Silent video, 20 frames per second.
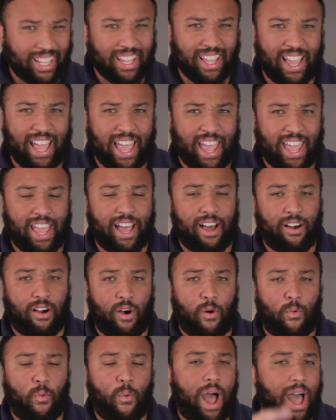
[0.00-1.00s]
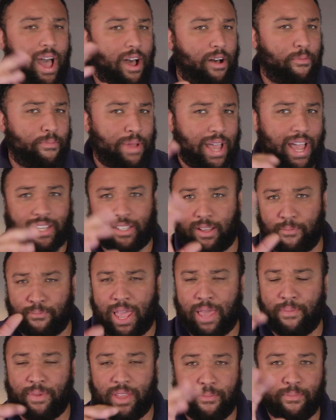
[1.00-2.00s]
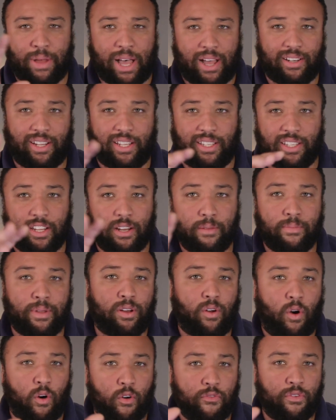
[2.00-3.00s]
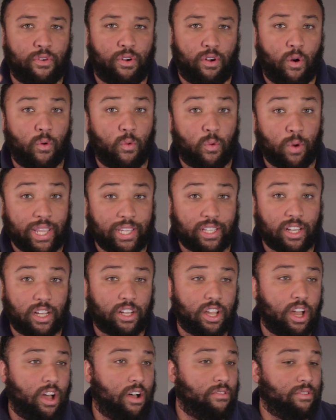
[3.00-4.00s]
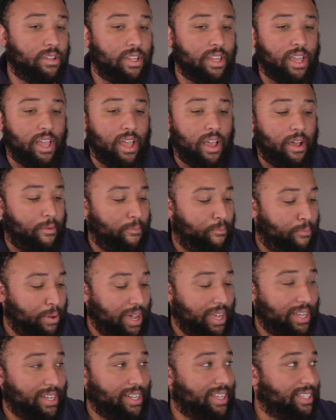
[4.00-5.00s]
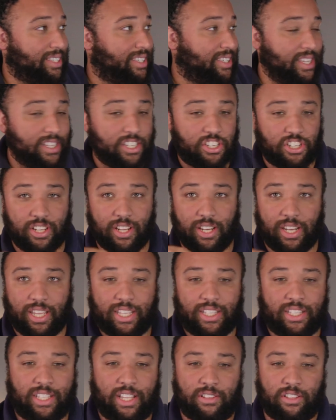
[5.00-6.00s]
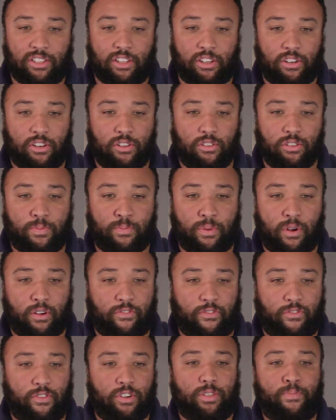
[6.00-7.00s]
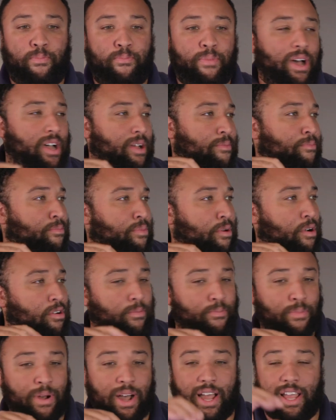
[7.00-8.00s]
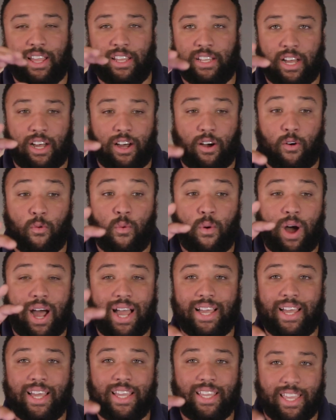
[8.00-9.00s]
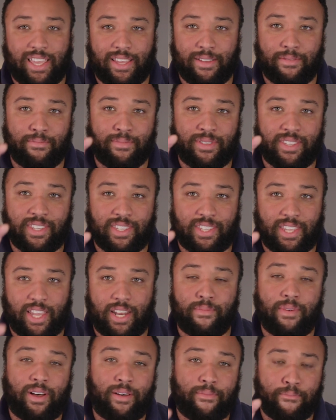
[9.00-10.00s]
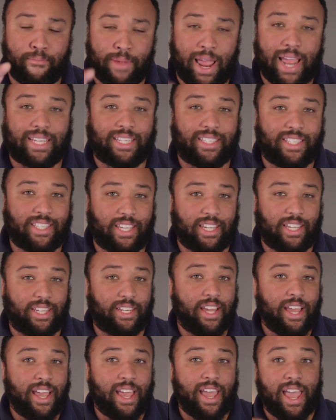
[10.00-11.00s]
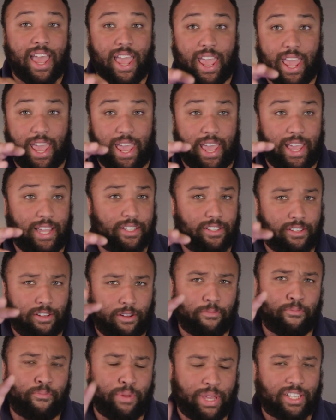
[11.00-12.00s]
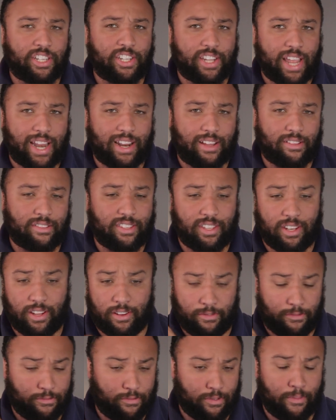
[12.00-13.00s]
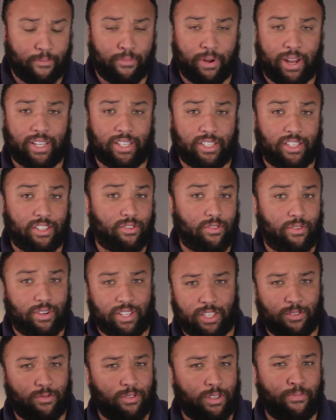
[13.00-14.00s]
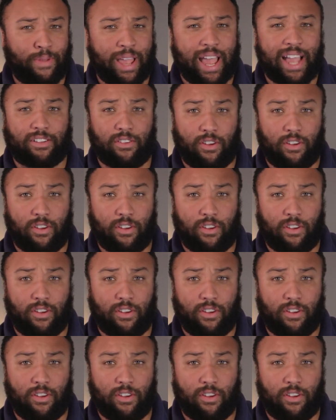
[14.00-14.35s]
a while back, maybe about a little bit over a week ago. But essentially, the news broke first by YM Cinema Magazine. And, big shout out to them for breaking the story. This was back